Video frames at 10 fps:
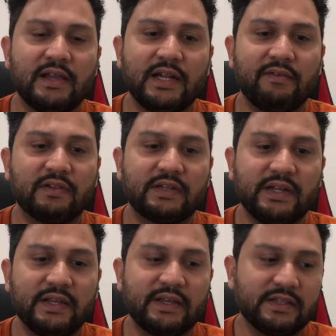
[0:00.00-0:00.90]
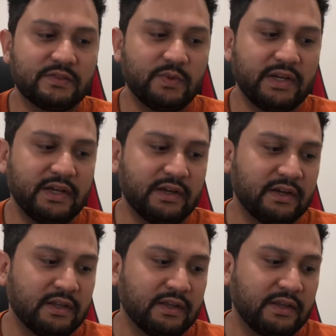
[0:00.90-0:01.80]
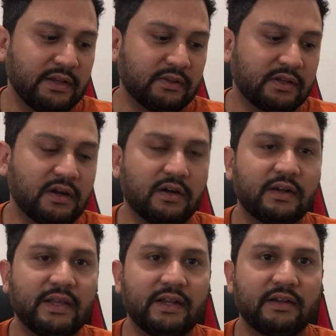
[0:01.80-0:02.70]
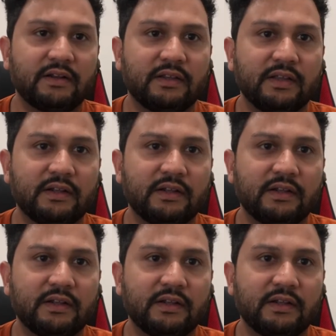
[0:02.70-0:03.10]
Level 3 is where the car can